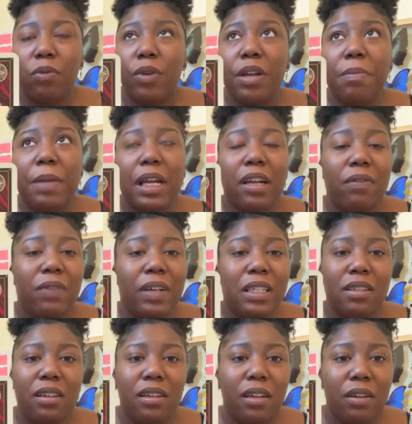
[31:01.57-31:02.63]

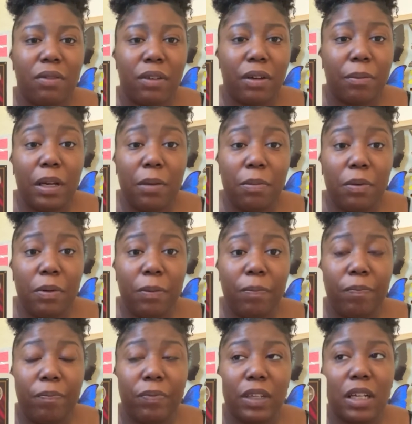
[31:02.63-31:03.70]
remanifesting different people,
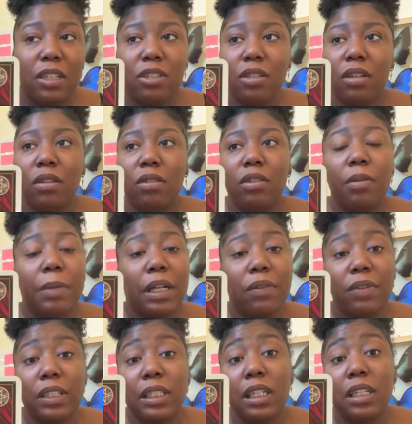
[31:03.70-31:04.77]
because, you know, your
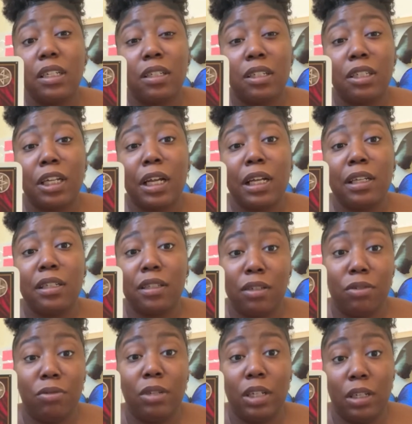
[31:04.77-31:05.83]
manifestations change
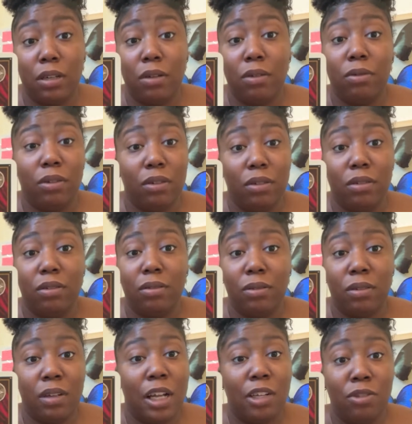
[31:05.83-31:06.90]
as you get older.
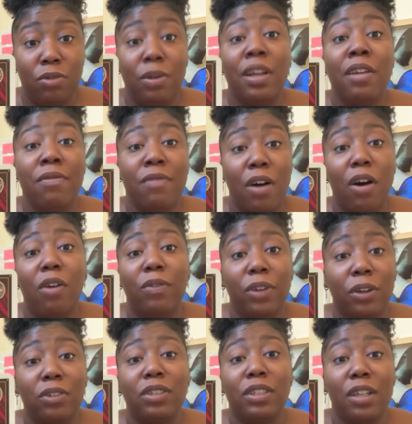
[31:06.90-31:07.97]
As you evolve
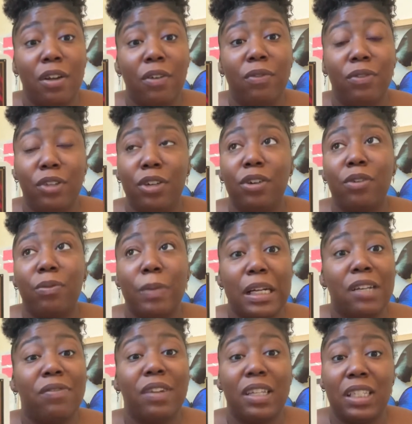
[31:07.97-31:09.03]
yourself, your
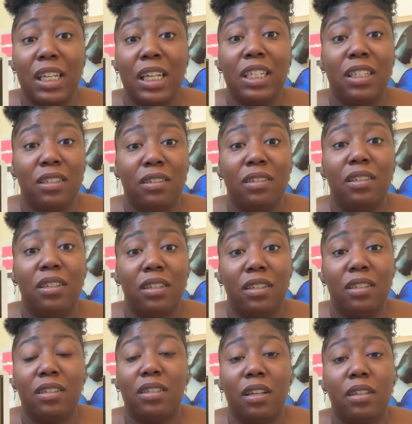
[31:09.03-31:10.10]
manifestations
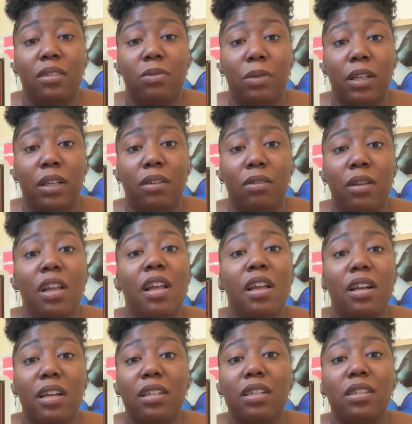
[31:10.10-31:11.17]
does as well.
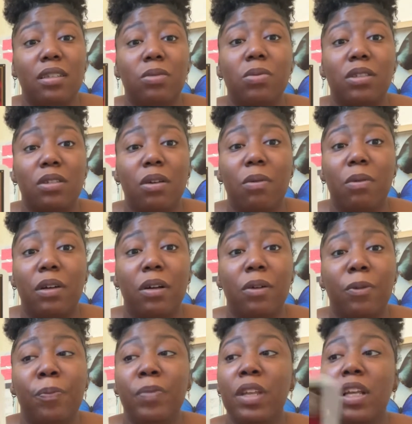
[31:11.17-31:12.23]
Because this is what's going
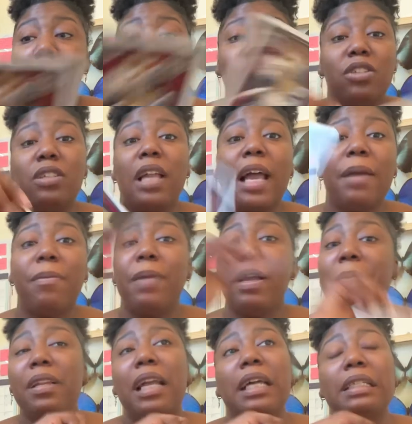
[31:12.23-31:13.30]
on. Because like
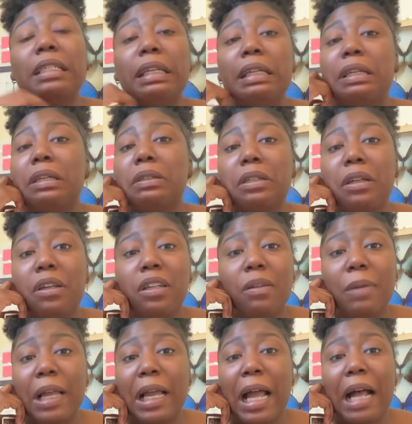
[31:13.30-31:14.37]
maybe like 10 years ago, you
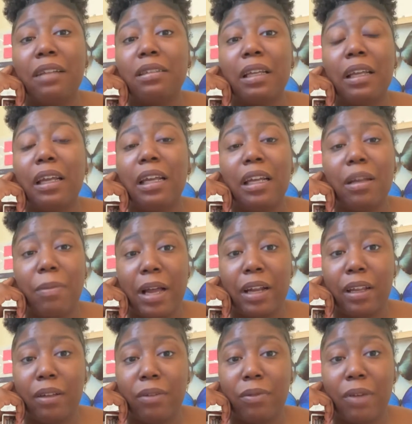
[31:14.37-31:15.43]
like, I'll take
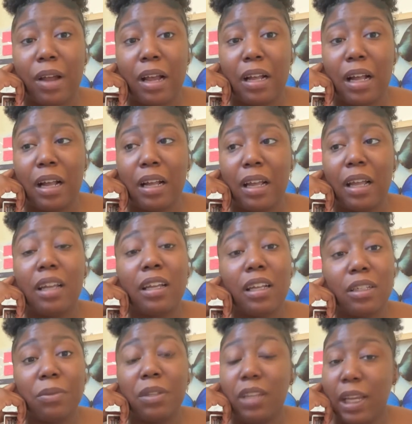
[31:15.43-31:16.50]
anybody, right? And
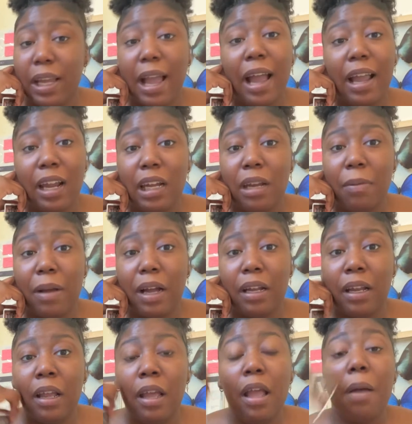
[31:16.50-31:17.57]
guess what? You got
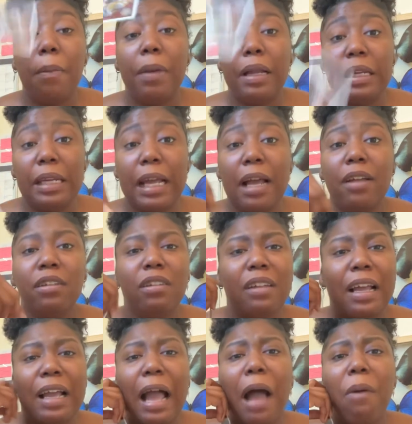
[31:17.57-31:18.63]
anybody. But now you're
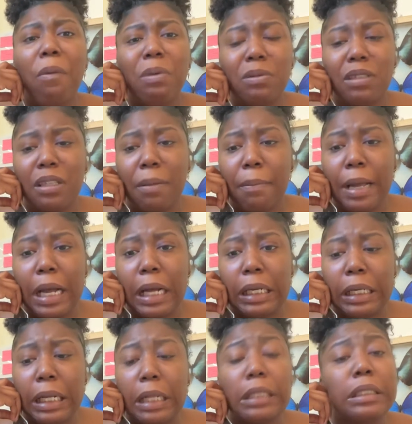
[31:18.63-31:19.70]
like, I want
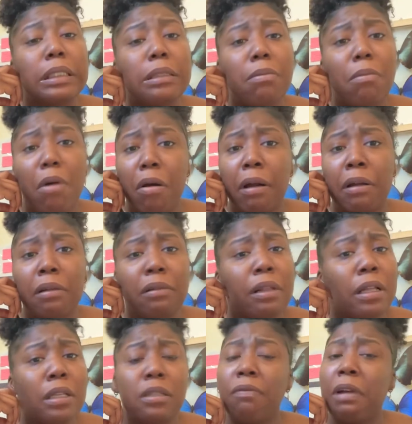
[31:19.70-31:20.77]
somebody that's smart,
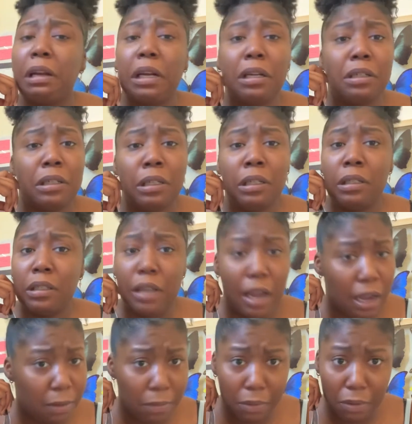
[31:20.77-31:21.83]
that's financially
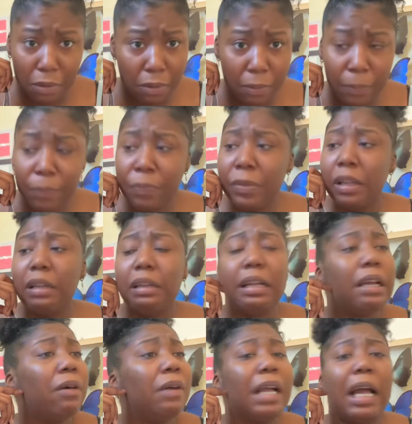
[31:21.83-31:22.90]
stable,
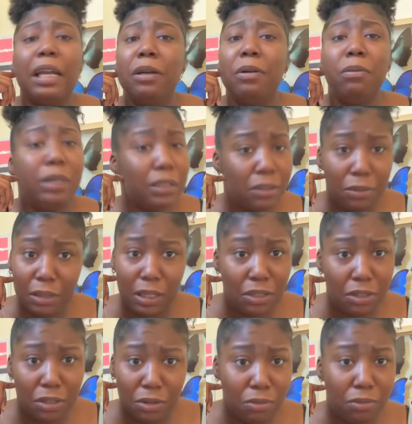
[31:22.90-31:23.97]
that don't got no mental
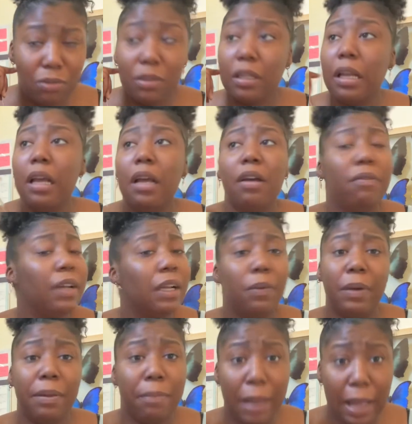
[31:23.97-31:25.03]
issues, fuck
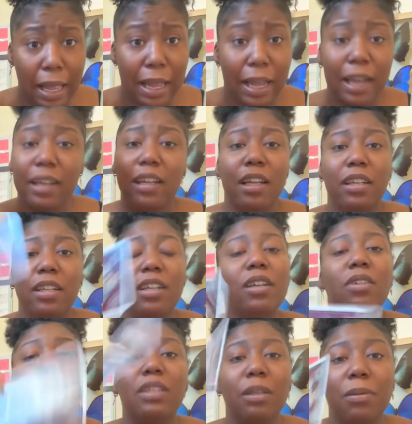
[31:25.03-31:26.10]
with mine, you
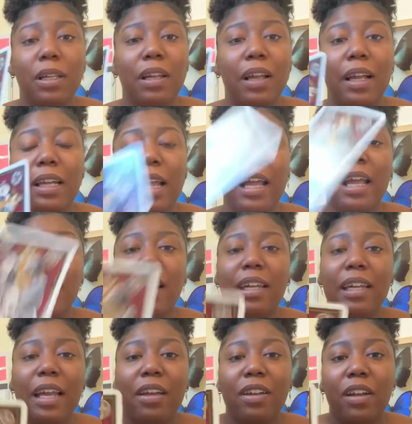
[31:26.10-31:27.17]
know, something like that.
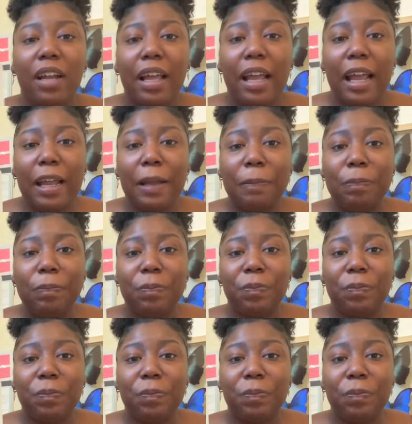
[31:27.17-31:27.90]
And now you're like, hey,